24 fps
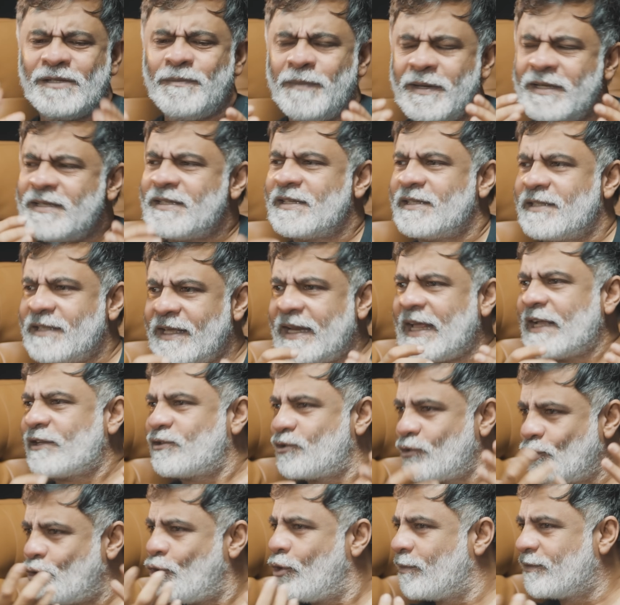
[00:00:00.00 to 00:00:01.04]
spaces. They're
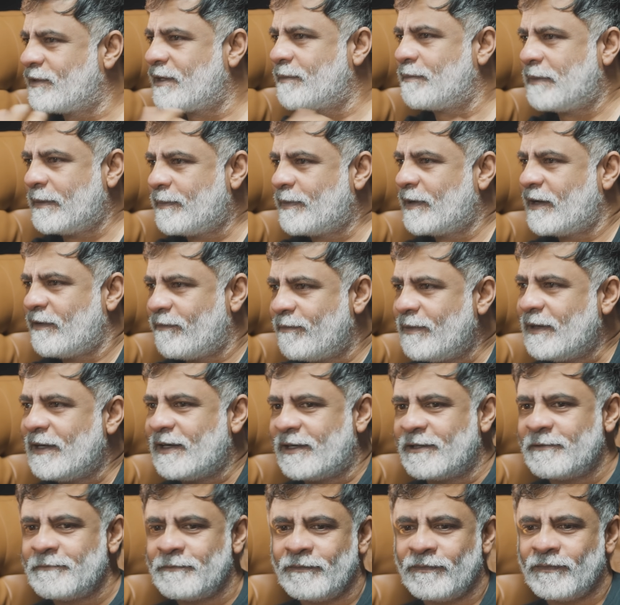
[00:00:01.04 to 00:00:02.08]
actual homes that people have
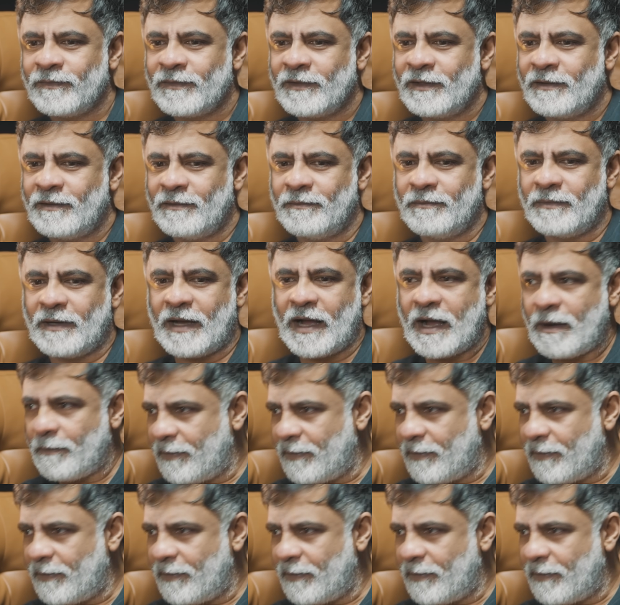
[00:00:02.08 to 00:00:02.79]
built. Our